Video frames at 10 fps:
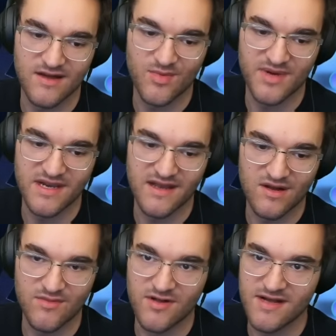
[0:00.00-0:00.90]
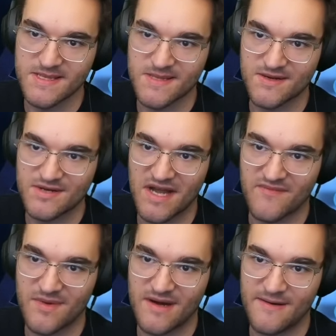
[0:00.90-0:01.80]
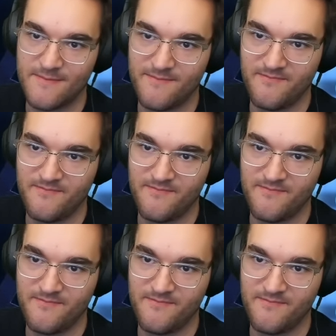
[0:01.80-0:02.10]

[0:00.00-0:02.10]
opened a Nicol Bolas in their draft pod.